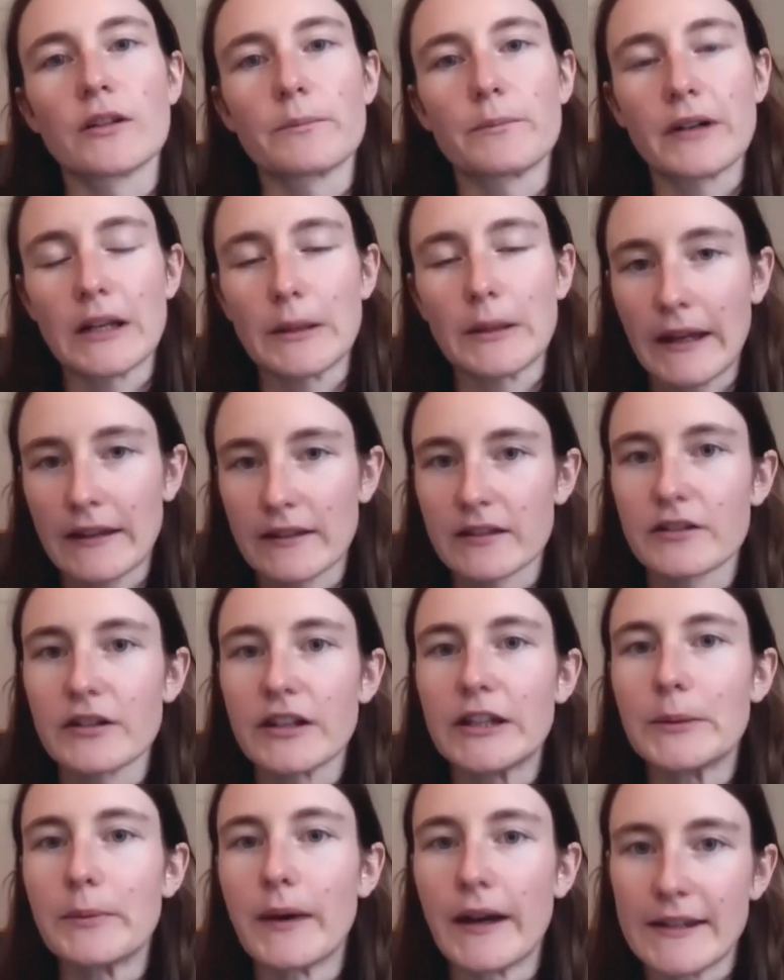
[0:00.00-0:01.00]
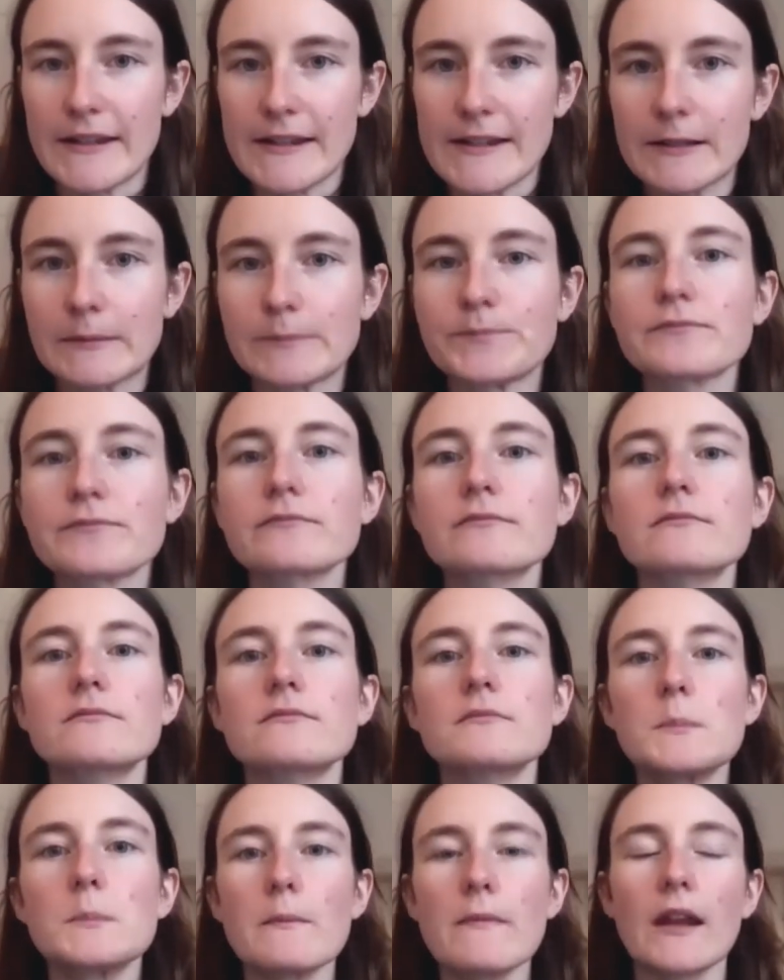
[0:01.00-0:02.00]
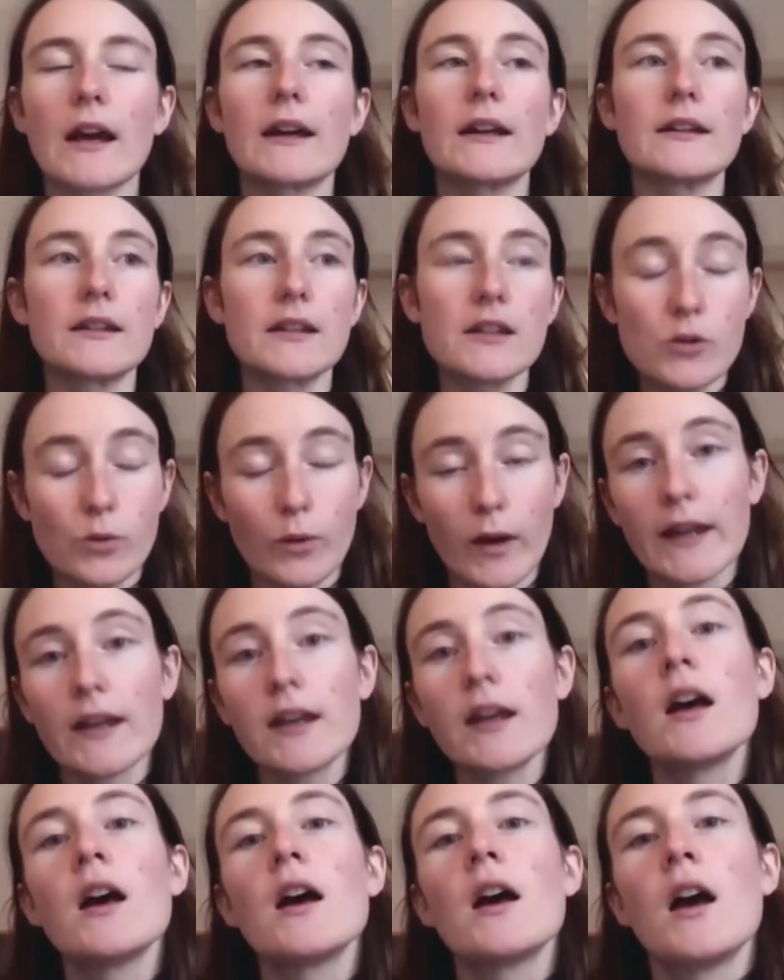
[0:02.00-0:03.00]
parliamentary debates. In this way,